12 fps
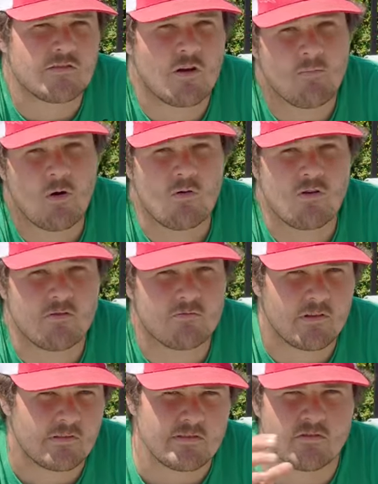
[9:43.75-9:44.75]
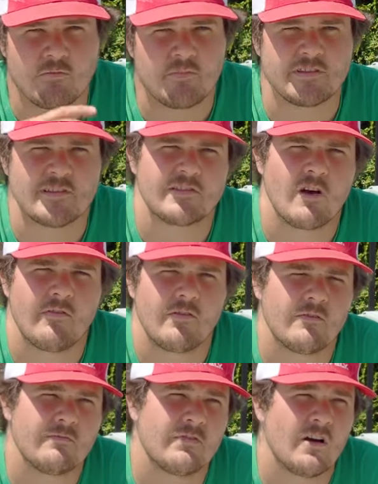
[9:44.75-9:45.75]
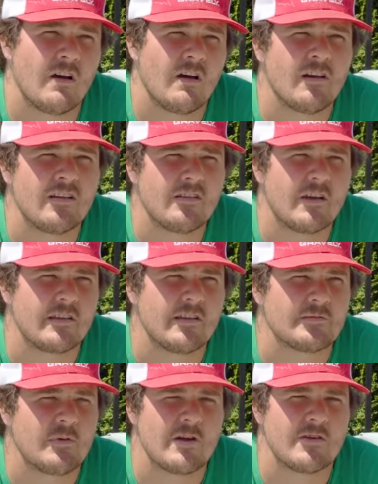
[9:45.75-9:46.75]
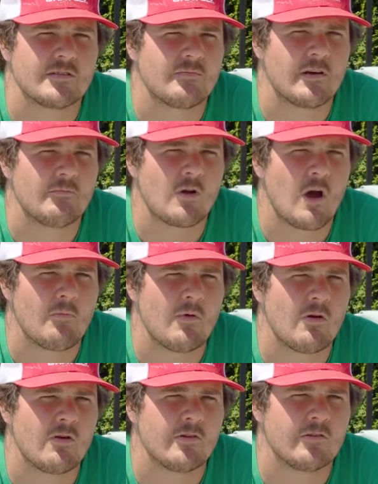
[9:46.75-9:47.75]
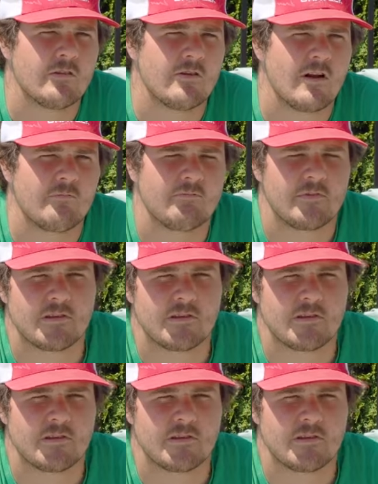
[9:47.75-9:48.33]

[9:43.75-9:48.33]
so I mow her like a little business off of uh, East Paris by Broadmoor and